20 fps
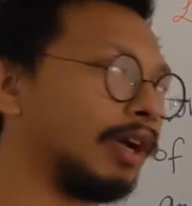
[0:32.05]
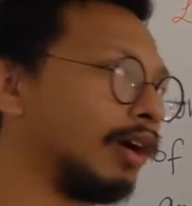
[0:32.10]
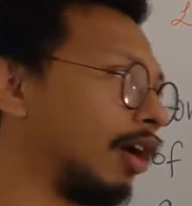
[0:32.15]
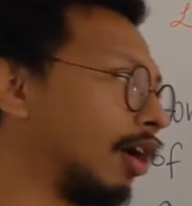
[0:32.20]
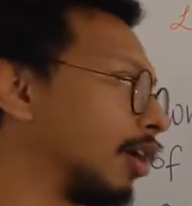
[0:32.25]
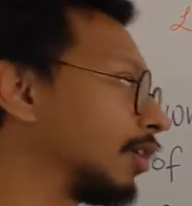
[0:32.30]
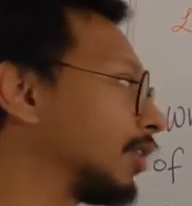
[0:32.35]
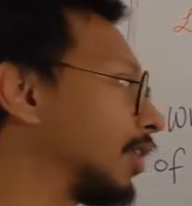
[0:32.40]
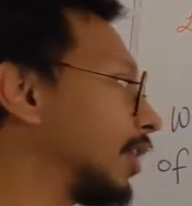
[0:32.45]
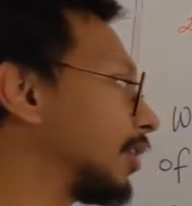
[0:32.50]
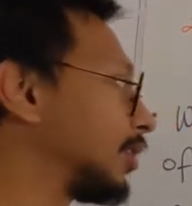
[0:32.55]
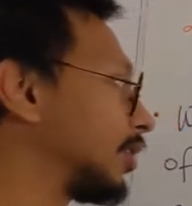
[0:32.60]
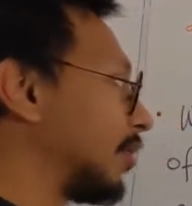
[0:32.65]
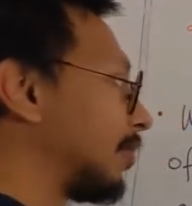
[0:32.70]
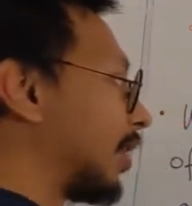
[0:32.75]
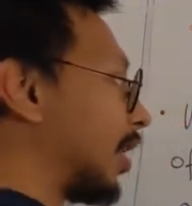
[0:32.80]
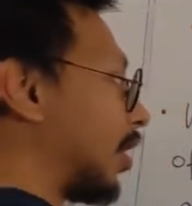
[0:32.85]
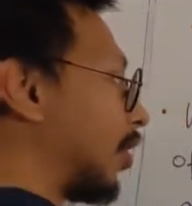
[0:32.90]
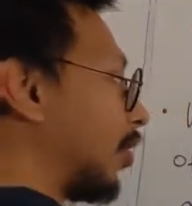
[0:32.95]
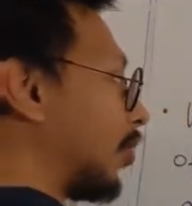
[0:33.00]
Are they
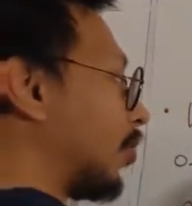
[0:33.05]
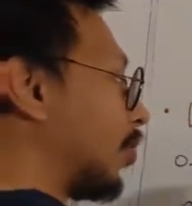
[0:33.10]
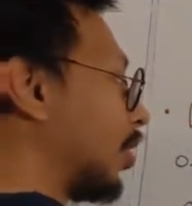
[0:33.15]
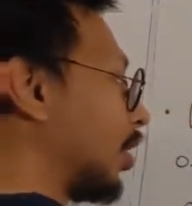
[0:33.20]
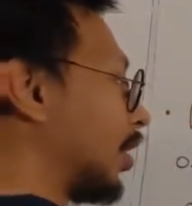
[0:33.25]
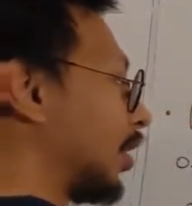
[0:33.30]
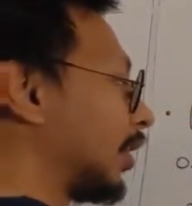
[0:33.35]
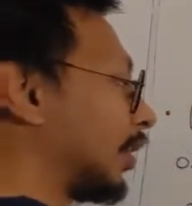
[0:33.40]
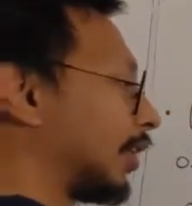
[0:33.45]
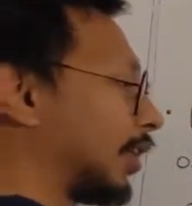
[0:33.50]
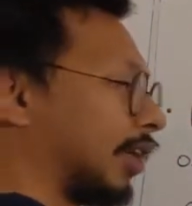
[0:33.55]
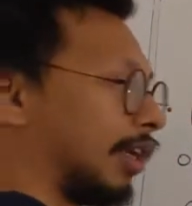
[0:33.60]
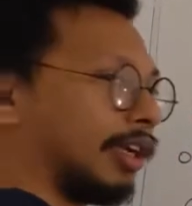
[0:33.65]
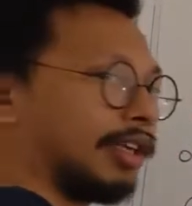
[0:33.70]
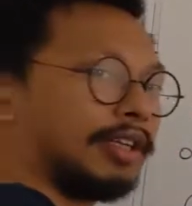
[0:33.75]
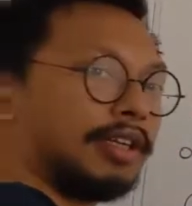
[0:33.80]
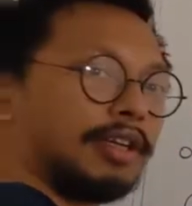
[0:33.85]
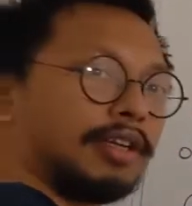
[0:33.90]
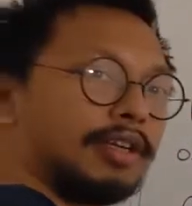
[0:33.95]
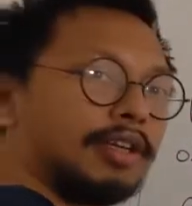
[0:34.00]
somehow
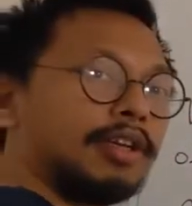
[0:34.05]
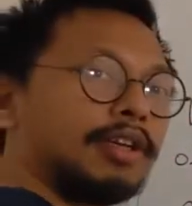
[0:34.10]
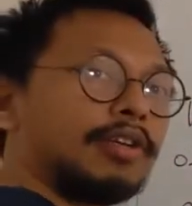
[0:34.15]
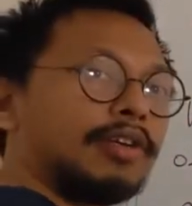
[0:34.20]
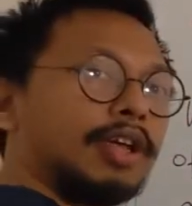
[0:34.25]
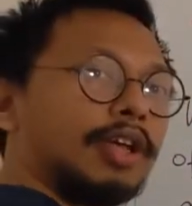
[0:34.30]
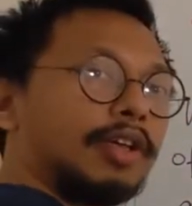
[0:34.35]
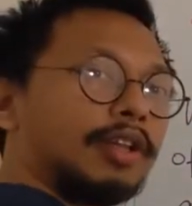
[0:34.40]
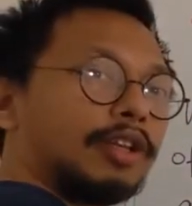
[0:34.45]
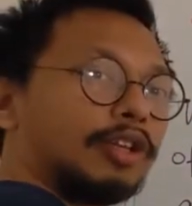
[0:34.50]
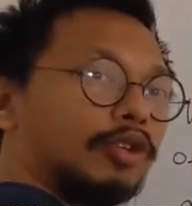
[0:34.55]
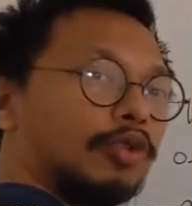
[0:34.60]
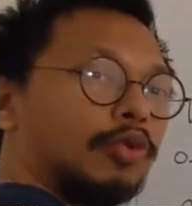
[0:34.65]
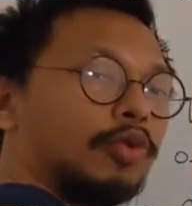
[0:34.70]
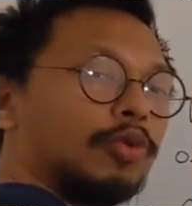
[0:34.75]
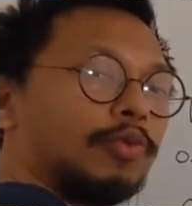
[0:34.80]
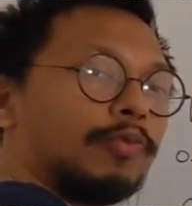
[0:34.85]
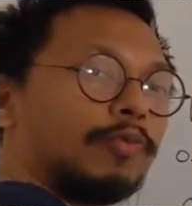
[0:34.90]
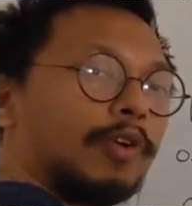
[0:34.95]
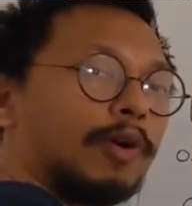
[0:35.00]
connected
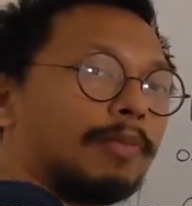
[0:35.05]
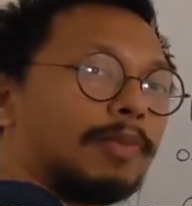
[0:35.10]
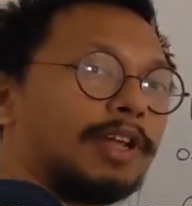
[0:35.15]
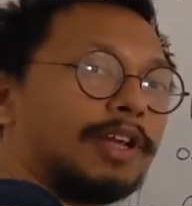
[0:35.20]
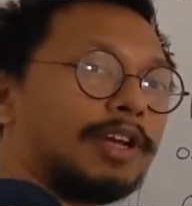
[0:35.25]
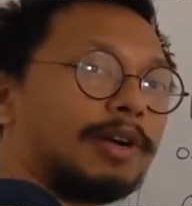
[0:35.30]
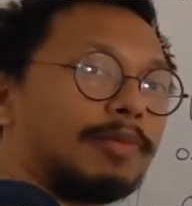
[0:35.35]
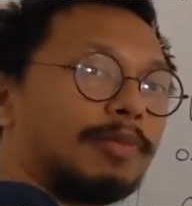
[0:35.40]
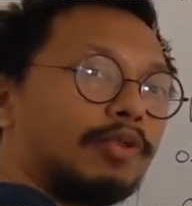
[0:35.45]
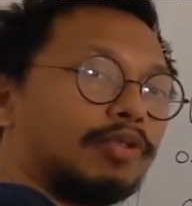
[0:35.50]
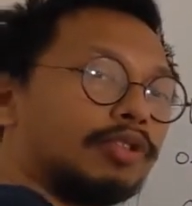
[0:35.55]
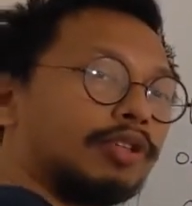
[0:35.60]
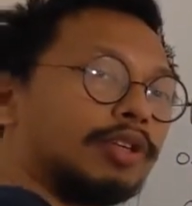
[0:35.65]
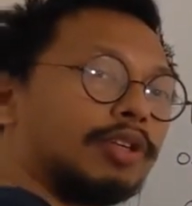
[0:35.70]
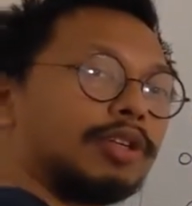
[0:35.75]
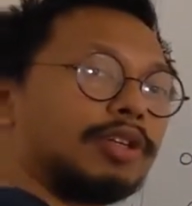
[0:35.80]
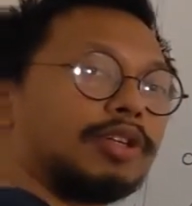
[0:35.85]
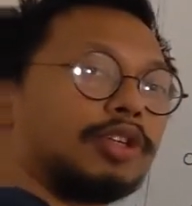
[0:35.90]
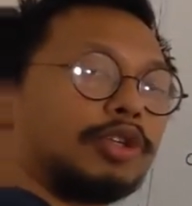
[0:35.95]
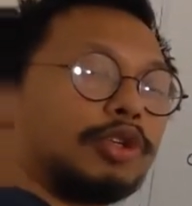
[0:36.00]
from linear
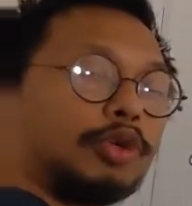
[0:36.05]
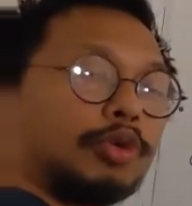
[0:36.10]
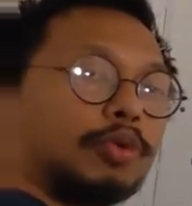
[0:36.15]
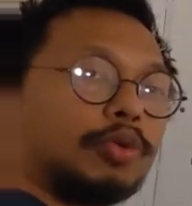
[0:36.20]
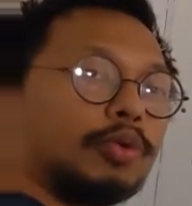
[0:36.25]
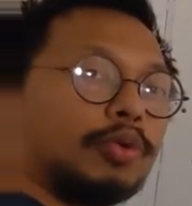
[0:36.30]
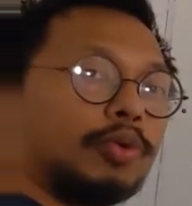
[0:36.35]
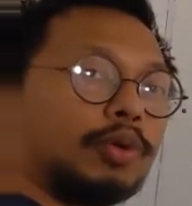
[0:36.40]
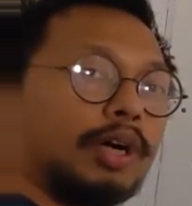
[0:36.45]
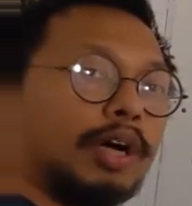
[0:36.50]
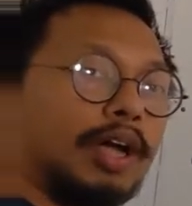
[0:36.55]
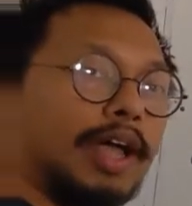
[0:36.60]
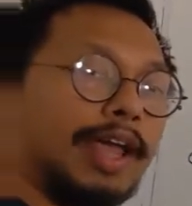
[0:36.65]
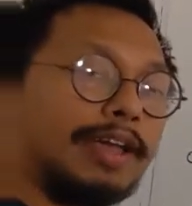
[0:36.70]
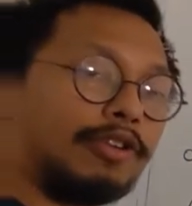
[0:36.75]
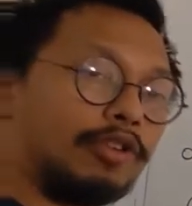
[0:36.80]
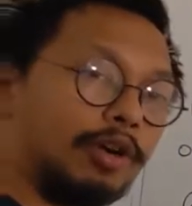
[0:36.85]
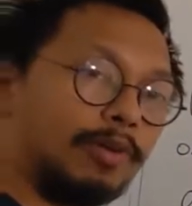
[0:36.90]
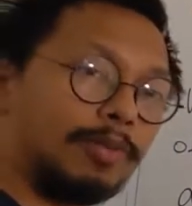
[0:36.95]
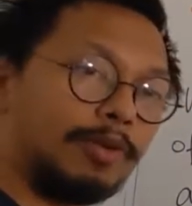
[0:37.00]
motion to
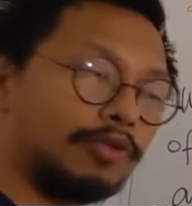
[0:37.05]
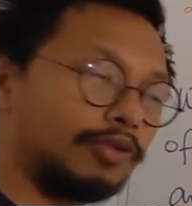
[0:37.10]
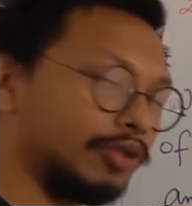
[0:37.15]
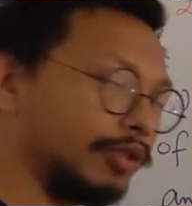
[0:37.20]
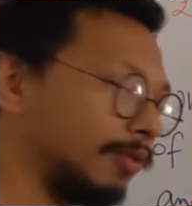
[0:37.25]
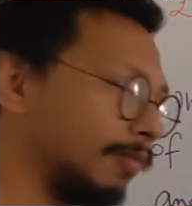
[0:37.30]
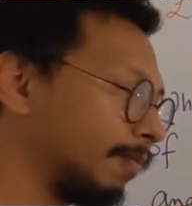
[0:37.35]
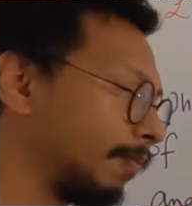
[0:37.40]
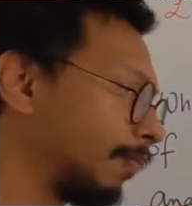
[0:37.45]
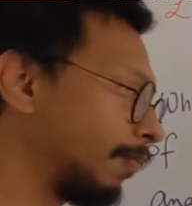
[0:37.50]
angular motion?